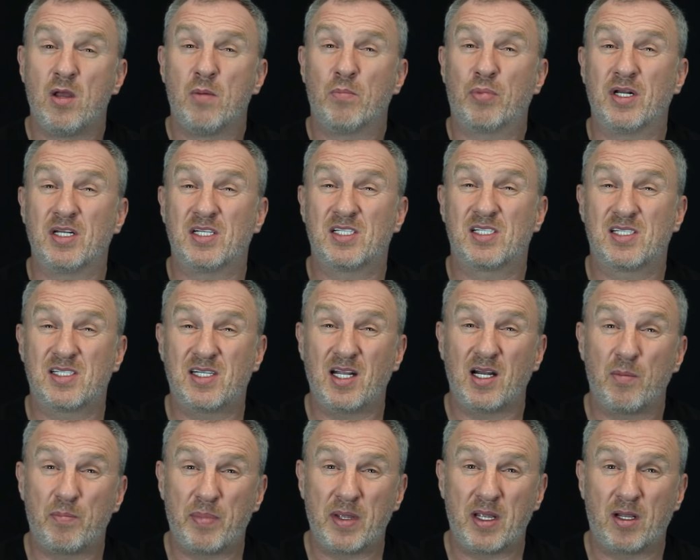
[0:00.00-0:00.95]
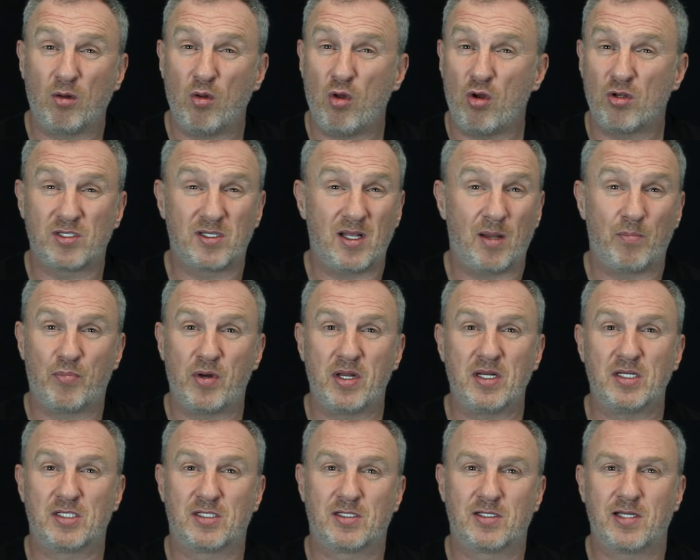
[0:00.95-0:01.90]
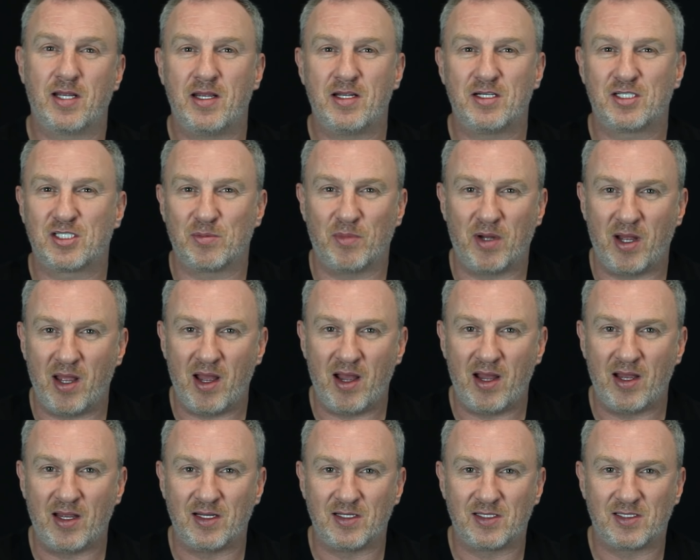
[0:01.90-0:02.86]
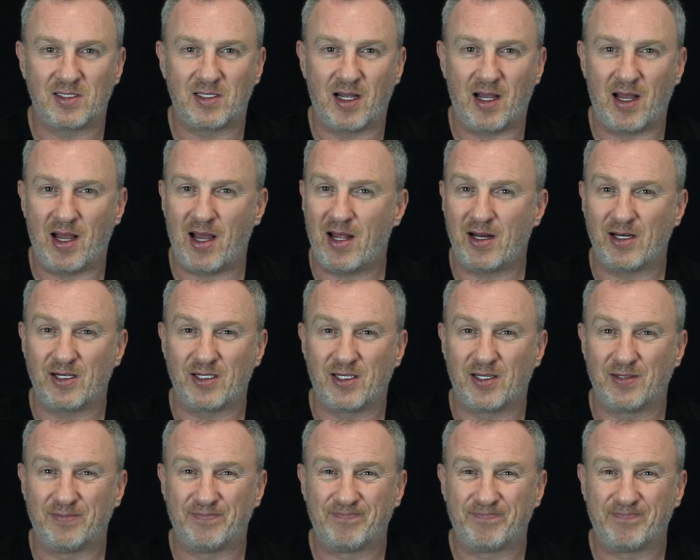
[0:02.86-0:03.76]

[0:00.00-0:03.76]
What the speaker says: but it's still a big loss that brings tears to my eyes, and